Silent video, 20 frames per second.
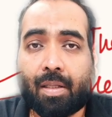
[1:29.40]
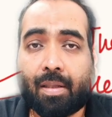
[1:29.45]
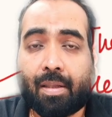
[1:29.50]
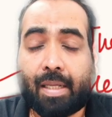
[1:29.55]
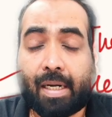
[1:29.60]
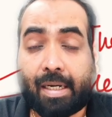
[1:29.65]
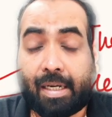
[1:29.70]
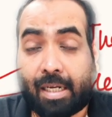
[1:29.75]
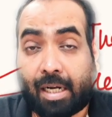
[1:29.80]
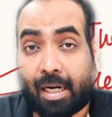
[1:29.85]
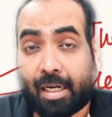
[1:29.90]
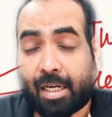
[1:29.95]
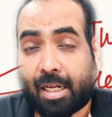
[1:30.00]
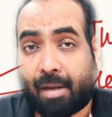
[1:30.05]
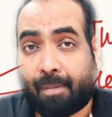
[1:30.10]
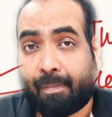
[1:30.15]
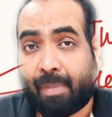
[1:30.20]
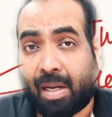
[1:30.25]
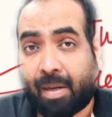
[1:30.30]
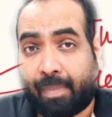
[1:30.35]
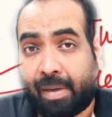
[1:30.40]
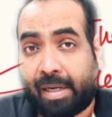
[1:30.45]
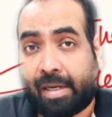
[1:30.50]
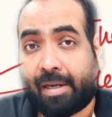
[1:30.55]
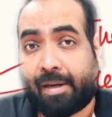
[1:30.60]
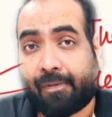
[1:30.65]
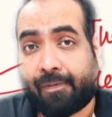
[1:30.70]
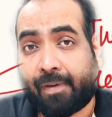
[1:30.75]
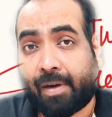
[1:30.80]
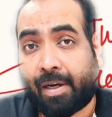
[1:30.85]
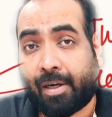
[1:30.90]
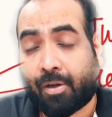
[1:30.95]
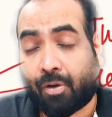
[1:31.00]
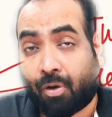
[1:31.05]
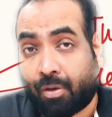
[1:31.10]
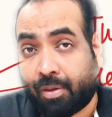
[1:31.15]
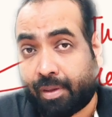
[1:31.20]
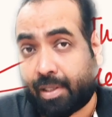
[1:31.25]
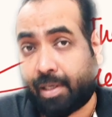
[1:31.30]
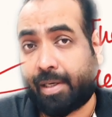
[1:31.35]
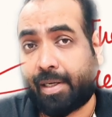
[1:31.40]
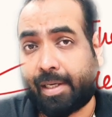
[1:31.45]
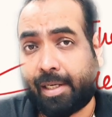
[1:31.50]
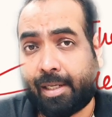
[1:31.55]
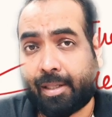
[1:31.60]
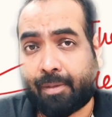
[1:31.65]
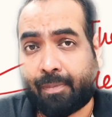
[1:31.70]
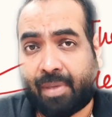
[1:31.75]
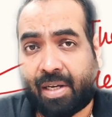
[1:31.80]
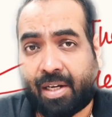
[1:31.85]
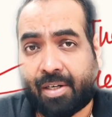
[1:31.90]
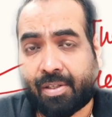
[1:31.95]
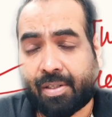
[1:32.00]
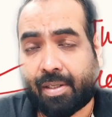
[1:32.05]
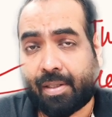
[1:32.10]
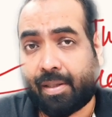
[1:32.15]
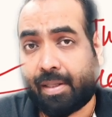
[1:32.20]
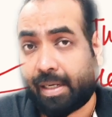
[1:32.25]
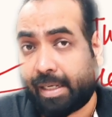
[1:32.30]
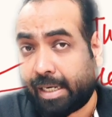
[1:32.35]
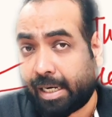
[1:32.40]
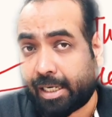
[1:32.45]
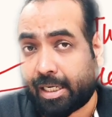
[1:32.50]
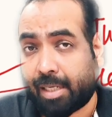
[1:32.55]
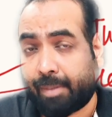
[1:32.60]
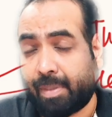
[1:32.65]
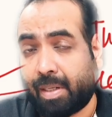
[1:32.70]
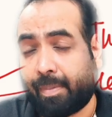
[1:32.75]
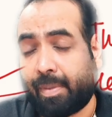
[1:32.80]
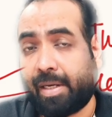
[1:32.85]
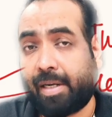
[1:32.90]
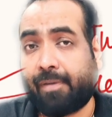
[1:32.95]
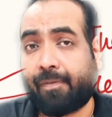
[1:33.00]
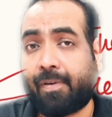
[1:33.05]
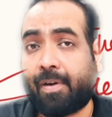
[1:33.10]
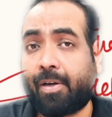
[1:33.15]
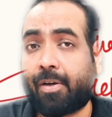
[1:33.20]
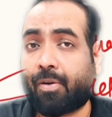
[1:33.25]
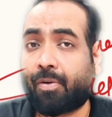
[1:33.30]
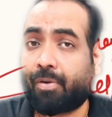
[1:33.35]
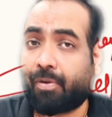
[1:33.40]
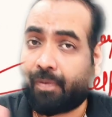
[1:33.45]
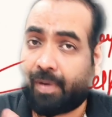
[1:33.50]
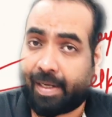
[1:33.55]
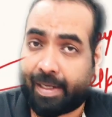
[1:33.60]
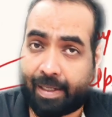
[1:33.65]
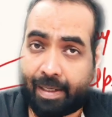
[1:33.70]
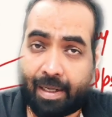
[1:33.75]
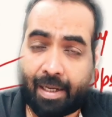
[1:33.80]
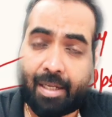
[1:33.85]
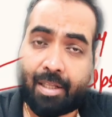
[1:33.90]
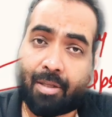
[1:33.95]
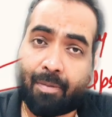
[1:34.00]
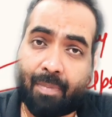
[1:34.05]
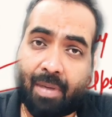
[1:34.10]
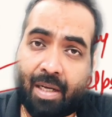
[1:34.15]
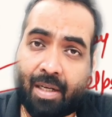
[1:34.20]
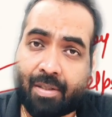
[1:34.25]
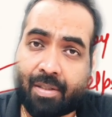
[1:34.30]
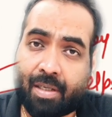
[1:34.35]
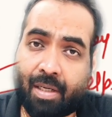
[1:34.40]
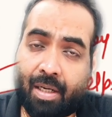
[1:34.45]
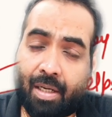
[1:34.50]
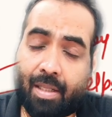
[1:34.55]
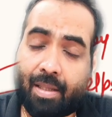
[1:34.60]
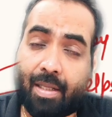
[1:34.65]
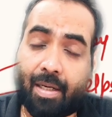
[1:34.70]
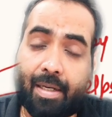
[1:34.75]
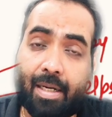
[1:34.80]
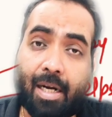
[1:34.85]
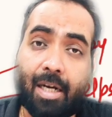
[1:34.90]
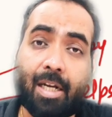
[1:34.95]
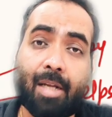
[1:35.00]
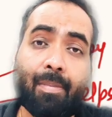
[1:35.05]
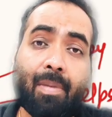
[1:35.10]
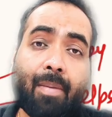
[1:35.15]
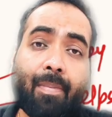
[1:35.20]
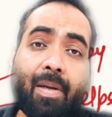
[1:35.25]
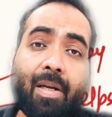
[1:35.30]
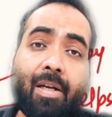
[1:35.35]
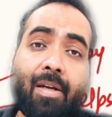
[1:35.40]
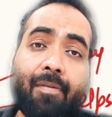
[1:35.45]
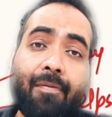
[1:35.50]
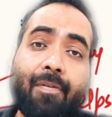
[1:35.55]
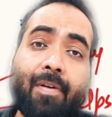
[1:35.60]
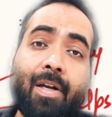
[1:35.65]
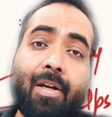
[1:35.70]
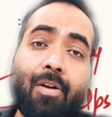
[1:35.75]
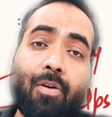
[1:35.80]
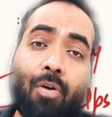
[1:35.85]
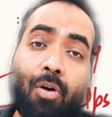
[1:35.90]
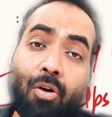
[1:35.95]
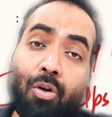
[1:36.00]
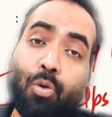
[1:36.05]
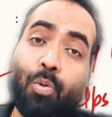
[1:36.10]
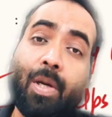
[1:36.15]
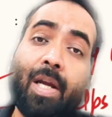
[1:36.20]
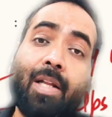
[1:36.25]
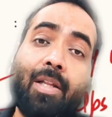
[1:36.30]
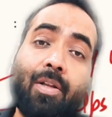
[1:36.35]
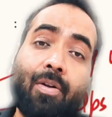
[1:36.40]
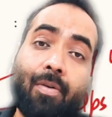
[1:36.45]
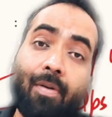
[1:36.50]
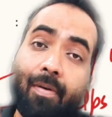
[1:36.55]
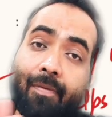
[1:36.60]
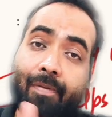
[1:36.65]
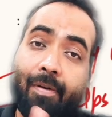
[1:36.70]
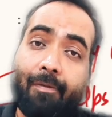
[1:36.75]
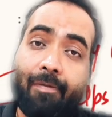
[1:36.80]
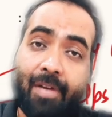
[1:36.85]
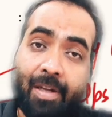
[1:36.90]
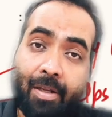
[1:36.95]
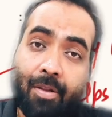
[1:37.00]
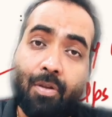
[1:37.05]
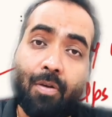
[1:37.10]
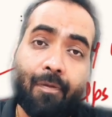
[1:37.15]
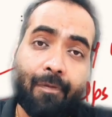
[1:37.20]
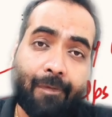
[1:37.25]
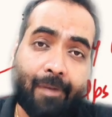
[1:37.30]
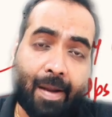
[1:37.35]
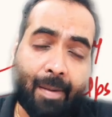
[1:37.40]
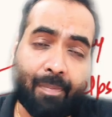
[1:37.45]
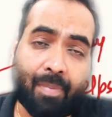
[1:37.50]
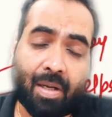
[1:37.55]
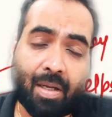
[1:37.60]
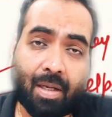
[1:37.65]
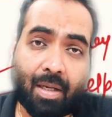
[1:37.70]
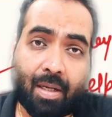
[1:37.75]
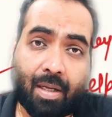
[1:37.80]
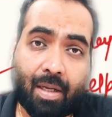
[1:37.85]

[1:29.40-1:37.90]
The data may be different on 30th March, the data may be different on 29th March, the data may be different altogether on 15th of Feb,